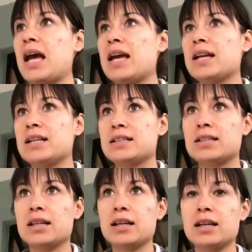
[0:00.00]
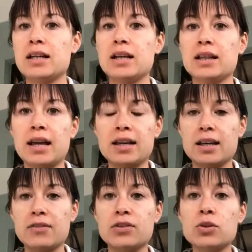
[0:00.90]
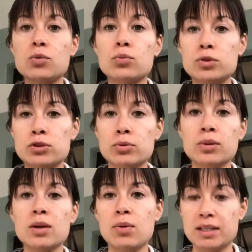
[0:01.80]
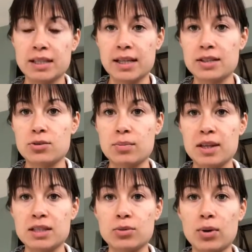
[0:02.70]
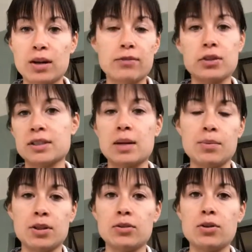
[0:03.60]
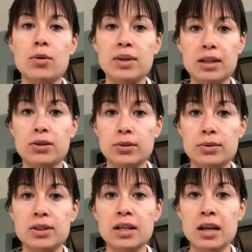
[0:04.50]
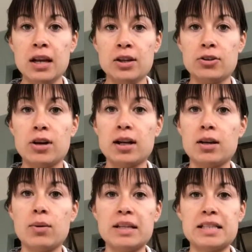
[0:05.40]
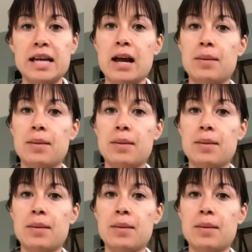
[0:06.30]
And like if you truly want to get to a place to where, for example, you don't eat gluten, you're not gonna wanna say,